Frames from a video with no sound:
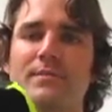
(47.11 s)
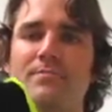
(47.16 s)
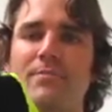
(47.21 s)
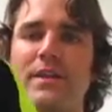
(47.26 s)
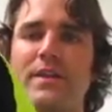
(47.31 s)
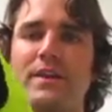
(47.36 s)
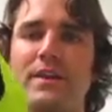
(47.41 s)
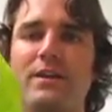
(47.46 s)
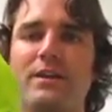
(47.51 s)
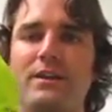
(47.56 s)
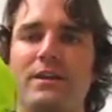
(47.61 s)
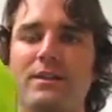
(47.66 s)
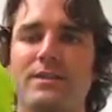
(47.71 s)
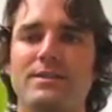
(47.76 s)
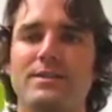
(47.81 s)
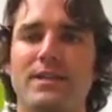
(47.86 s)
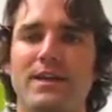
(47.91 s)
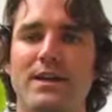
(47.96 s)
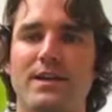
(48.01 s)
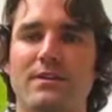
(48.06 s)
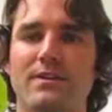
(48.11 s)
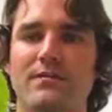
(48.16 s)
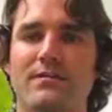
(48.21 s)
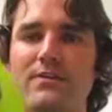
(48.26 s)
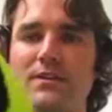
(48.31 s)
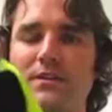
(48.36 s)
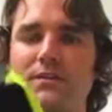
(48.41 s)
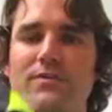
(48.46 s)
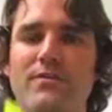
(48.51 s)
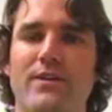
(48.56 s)
And then on the inside of
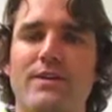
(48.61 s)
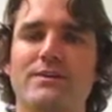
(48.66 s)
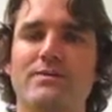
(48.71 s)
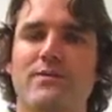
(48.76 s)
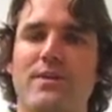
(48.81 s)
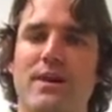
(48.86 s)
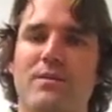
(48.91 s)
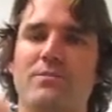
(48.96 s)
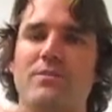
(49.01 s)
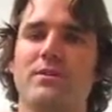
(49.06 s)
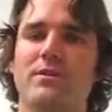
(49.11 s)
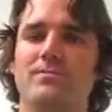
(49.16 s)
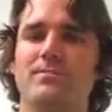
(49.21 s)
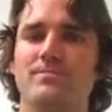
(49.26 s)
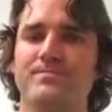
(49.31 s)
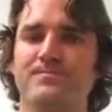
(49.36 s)
the face fabric,